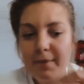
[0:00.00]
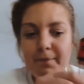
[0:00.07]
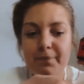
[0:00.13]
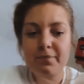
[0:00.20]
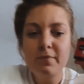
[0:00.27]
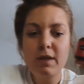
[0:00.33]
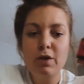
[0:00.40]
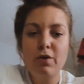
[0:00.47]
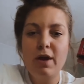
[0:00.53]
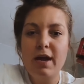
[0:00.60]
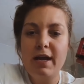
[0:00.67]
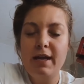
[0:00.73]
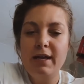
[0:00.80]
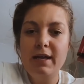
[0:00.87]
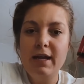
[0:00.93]

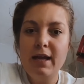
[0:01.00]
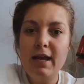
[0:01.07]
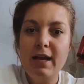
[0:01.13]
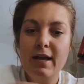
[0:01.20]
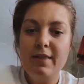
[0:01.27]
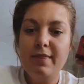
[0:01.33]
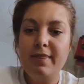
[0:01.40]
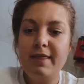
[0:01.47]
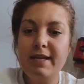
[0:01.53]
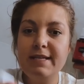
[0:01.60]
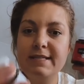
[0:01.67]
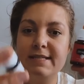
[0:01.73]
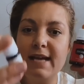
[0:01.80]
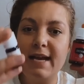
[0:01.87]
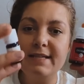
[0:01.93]
okay, this
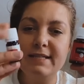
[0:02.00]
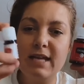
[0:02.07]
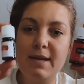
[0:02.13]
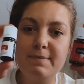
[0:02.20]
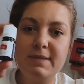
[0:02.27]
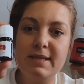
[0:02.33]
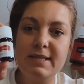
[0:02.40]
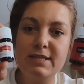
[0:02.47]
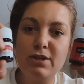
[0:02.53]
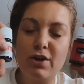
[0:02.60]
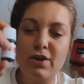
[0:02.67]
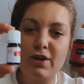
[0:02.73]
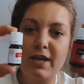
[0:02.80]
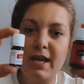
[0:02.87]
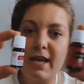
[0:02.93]
size comes in the starter
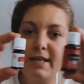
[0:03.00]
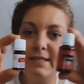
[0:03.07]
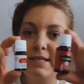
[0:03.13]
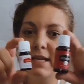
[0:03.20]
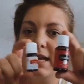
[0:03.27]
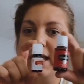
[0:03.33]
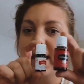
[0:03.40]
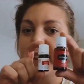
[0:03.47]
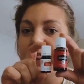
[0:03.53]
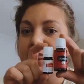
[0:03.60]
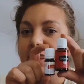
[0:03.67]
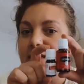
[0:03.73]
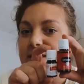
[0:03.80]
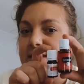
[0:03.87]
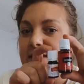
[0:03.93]
kit.
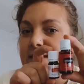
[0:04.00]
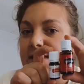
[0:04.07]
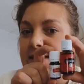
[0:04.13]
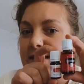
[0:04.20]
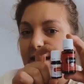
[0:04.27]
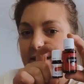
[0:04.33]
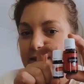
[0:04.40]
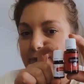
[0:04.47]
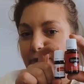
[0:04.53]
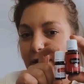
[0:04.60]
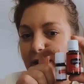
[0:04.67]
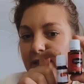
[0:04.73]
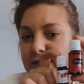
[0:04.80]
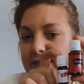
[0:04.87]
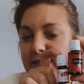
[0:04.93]
This is the size of
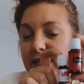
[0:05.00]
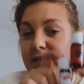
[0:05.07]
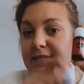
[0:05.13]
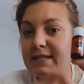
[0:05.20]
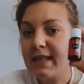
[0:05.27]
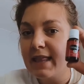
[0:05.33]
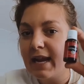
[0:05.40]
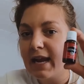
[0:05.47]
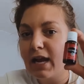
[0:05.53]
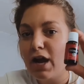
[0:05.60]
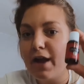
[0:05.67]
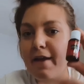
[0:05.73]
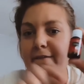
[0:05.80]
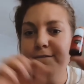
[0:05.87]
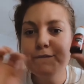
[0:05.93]
frankincense that I
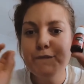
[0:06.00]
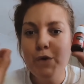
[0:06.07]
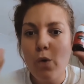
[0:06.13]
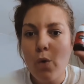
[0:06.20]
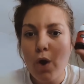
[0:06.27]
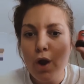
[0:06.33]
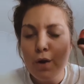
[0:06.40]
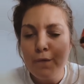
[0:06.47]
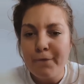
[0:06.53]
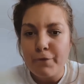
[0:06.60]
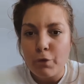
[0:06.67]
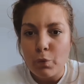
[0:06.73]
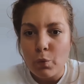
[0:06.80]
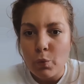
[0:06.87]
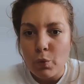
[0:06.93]
got for
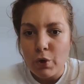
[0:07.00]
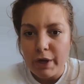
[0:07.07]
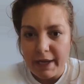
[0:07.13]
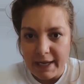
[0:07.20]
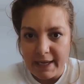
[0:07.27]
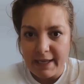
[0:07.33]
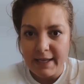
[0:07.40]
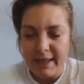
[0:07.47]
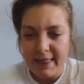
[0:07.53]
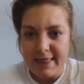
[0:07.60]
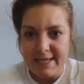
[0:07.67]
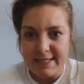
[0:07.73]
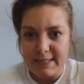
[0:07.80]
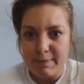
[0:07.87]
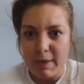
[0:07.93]
free
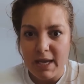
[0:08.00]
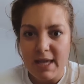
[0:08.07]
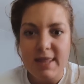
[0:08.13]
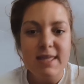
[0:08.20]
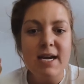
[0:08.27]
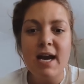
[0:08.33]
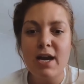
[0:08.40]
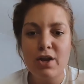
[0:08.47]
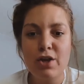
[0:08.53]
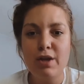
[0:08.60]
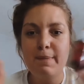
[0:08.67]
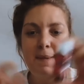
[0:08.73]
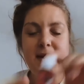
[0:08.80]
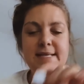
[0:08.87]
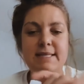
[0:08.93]
this month. I couldn't
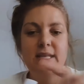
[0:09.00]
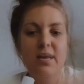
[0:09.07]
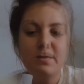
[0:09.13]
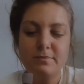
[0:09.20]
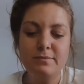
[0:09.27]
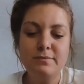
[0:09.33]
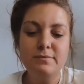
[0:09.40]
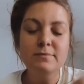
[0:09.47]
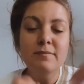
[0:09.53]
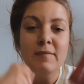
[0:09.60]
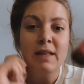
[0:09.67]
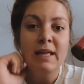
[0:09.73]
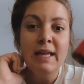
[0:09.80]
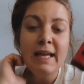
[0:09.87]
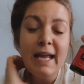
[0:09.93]
pass it up.
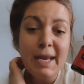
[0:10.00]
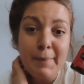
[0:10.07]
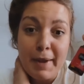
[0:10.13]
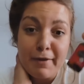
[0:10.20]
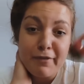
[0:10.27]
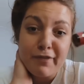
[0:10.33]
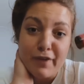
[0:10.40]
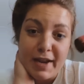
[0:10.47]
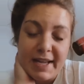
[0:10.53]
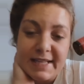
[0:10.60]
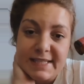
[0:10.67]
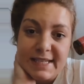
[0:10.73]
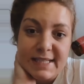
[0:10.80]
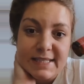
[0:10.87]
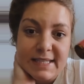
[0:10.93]
Anyway,
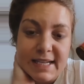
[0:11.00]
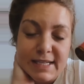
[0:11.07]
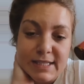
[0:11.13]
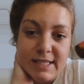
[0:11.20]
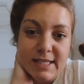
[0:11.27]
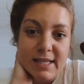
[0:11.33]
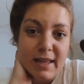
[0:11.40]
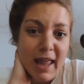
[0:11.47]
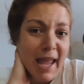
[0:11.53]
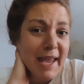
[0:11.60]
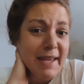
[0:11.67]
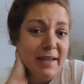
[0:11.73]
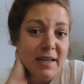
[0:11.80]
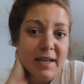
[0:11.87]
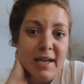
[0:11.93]
frankincense is
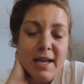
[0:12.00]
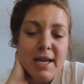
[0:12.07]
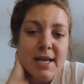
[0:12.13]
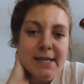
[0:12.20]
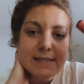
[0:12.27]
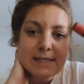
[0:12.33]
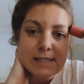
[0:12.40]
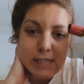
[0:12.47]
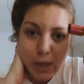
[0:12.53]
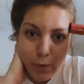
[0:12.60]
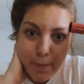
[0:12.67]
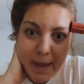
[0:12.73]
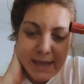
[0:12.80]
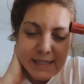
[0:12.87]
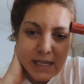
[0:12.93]
like so
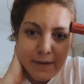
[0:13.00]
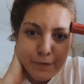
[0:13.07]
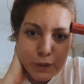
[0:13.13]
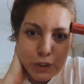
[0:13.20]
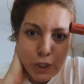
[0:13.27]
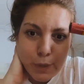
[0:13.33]
amazing for so many